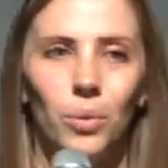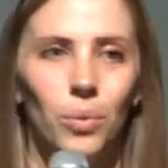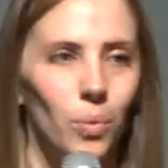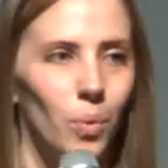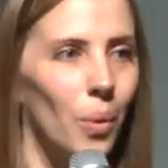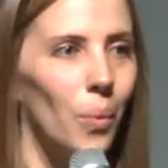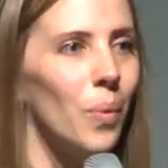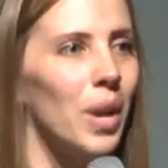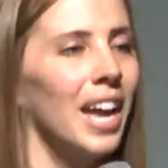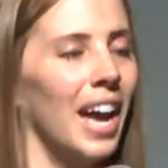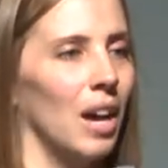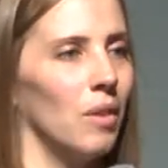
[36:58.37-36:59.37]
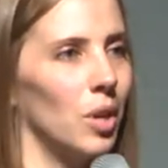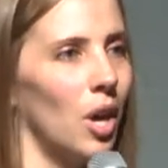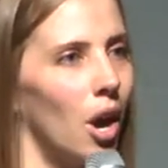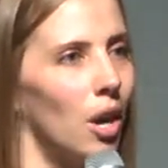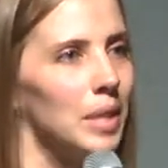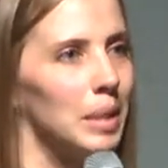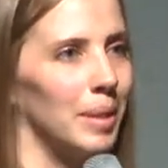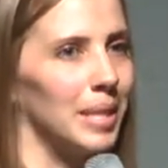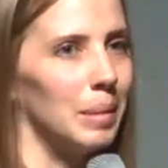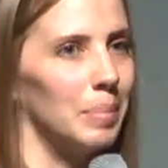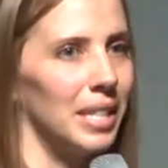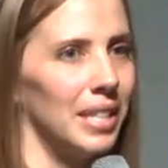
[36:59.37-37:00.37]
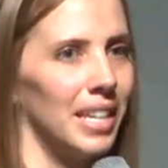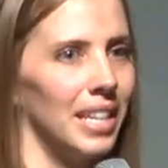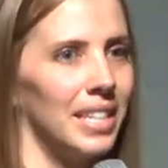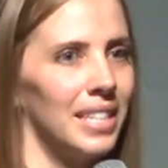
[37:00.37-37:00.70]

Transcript: What we have, what our responsibility